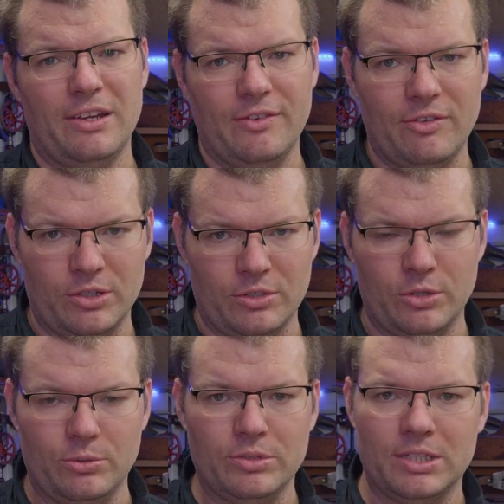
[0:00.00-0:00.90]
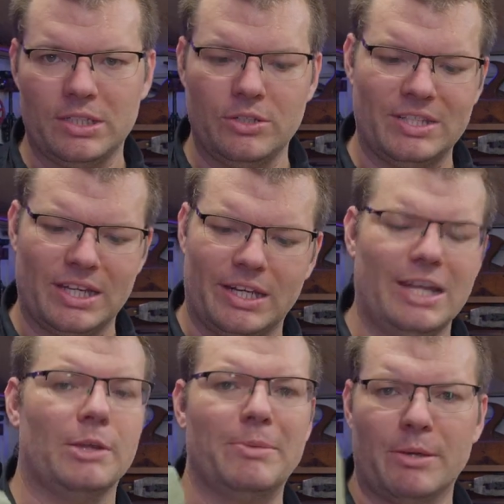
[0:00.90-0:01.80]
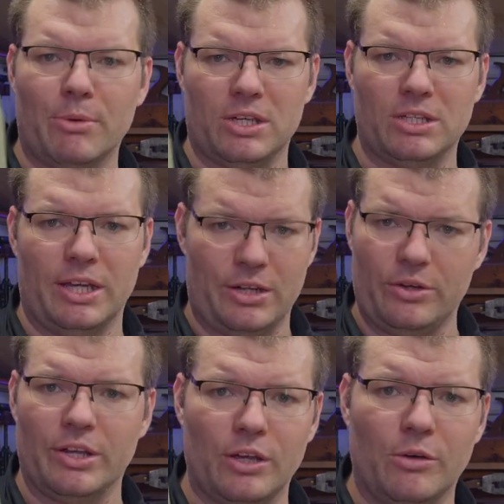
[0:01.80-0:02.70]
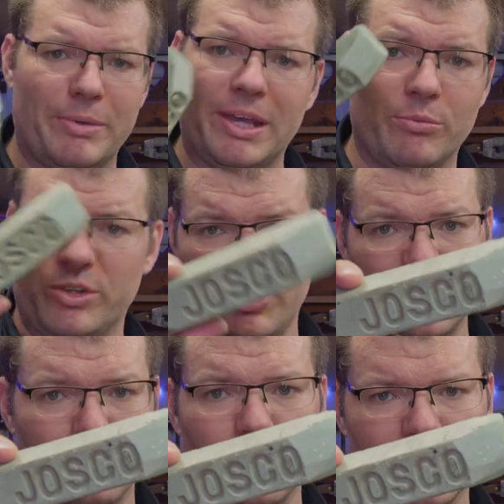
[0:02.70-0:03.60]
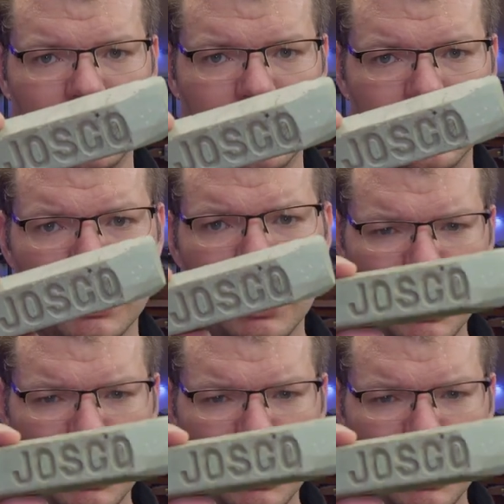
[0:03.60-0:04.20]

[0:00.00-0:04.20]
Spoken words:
for tools is using an aluminium oxide honing compound, which is what this is.